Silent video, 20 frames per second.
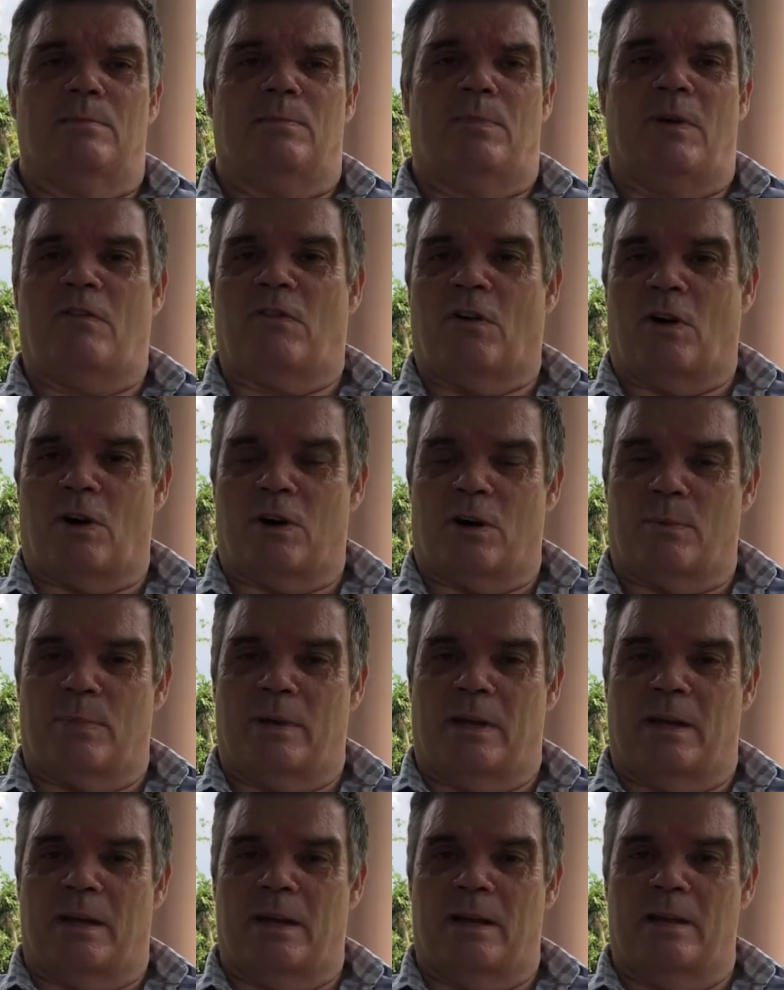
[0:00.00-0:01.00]
Before I
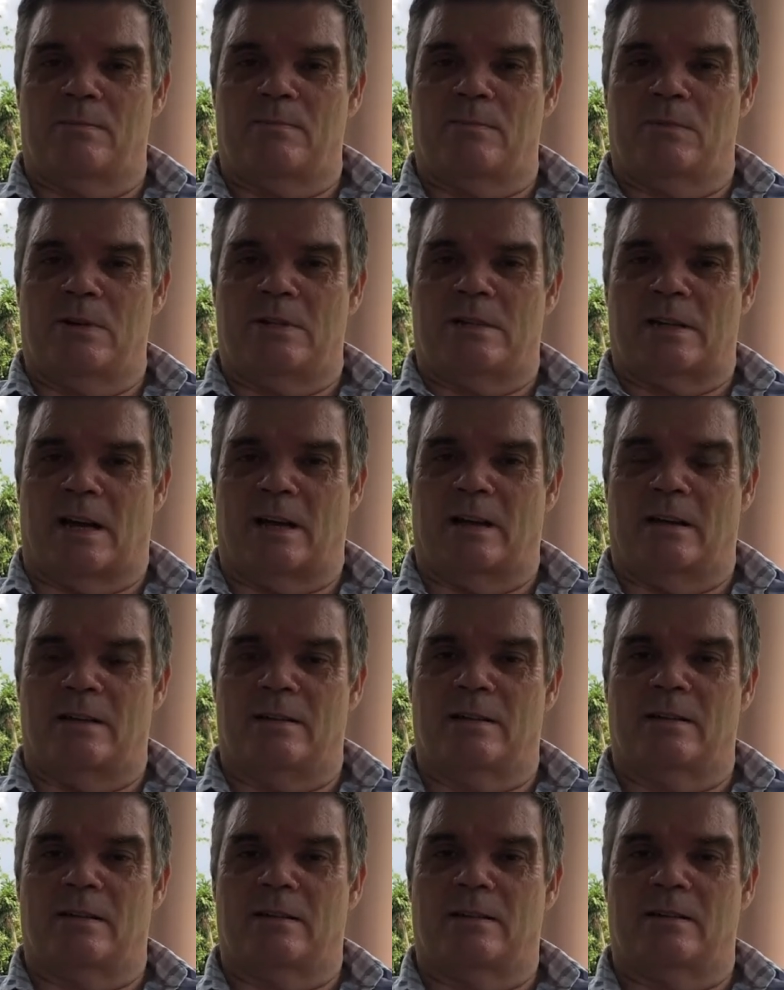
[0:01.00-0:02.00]
became
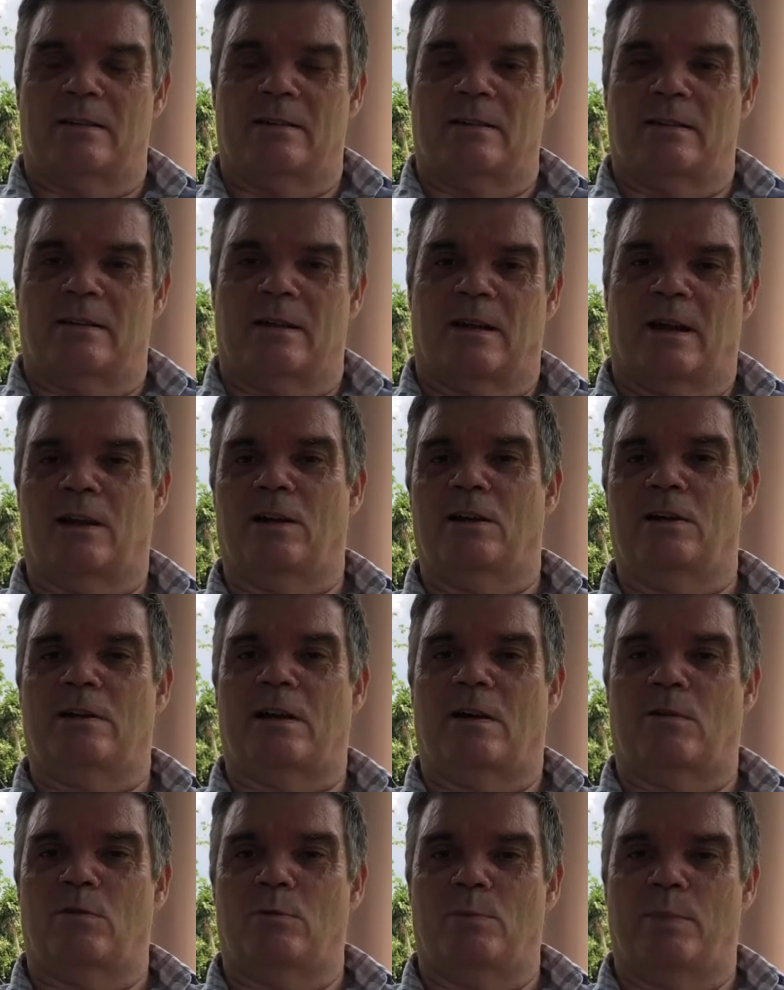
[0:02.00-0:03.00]
retired, I learned
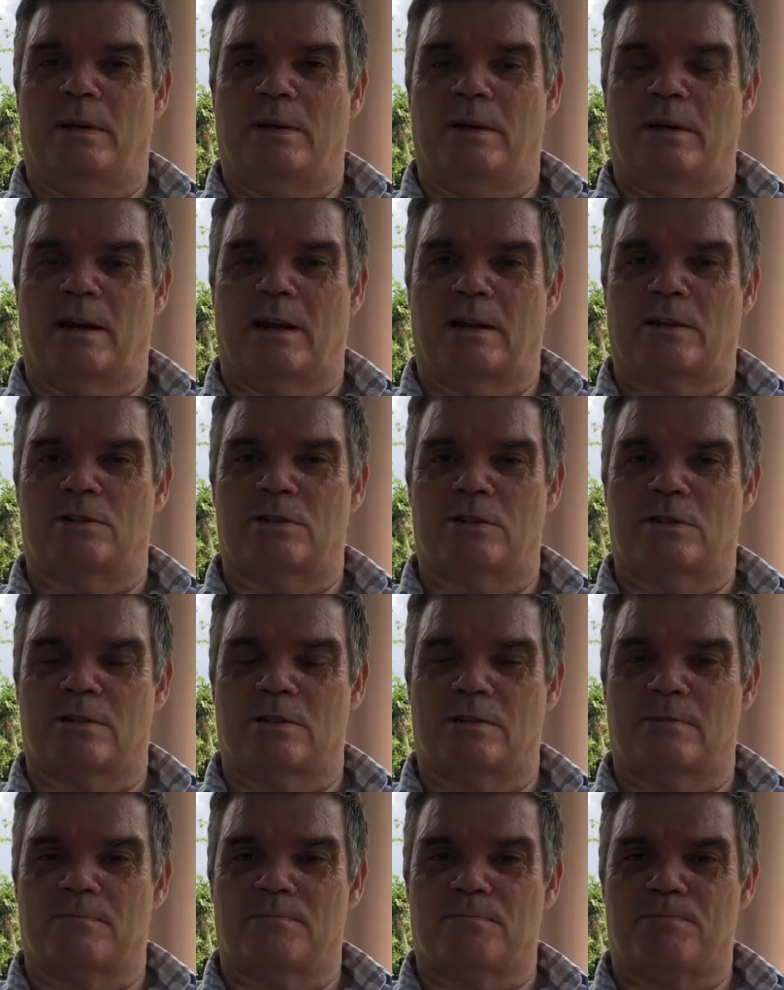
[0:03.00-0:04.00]
how to be an electrician.